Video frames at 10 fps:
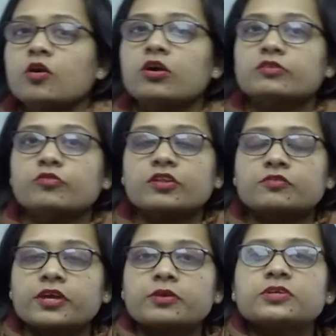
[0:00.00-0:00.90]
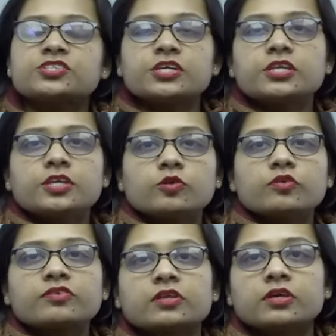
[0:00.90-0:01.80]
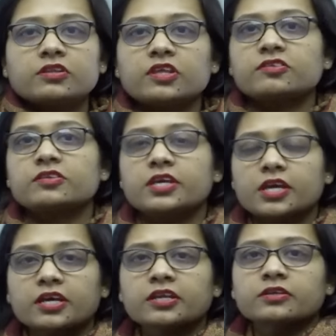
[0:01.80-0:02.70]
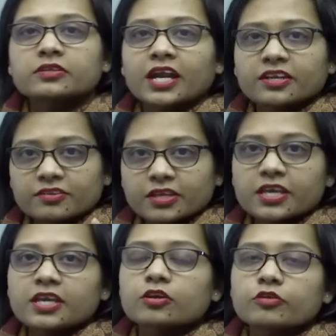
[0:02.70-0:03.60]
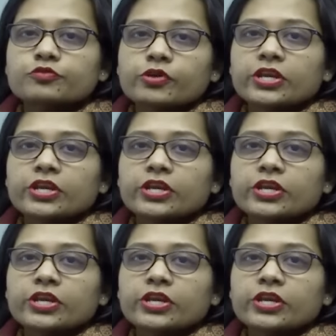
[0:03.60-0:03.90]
Accord was very much in news this year, that is the year of